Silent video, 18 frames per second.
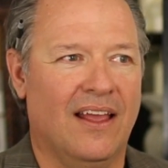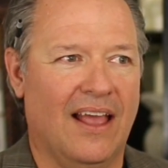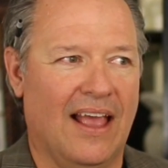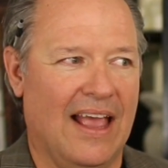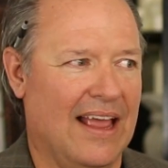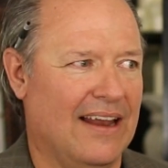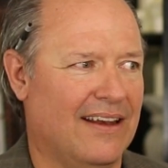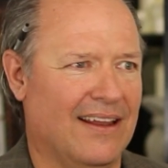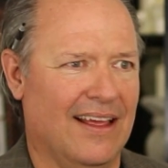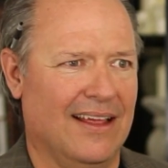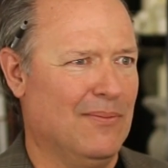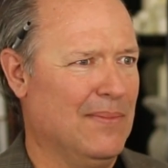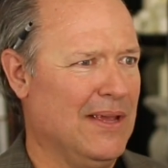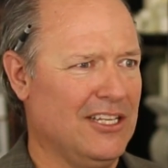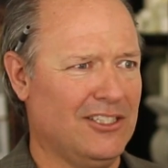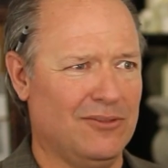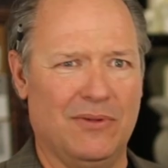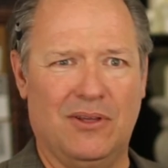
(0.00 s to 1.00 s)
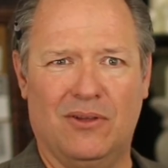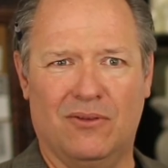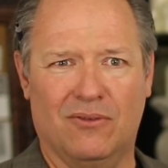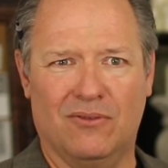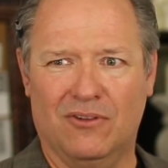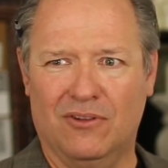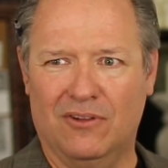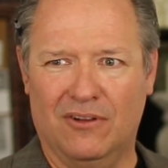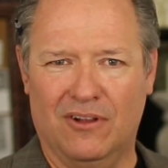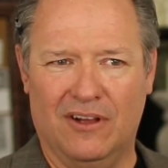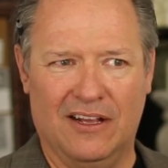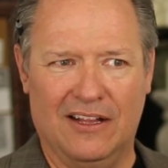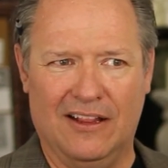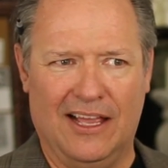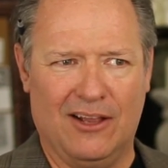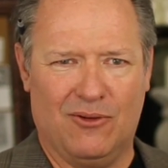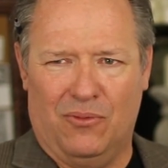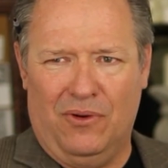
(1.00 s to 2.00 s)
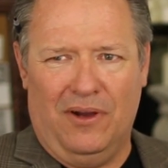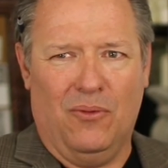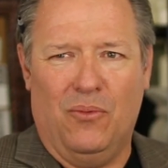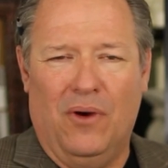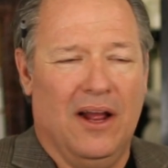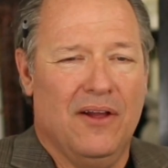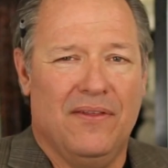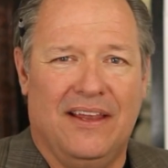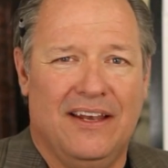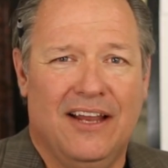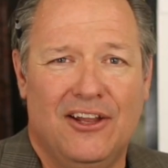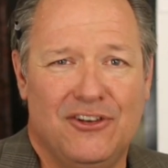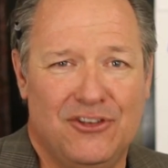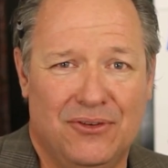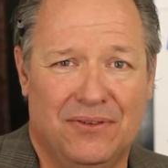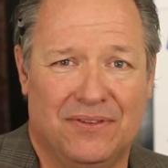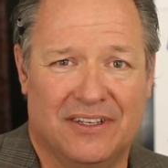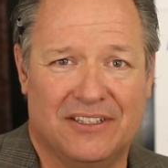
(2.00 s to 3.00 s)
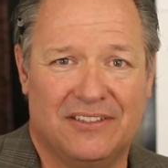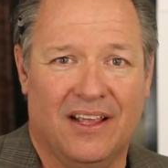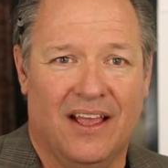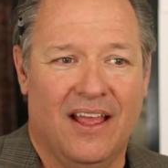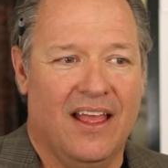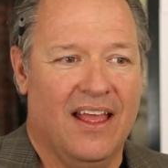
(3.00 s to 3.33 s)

And it makes me like, what, why are they not doing this?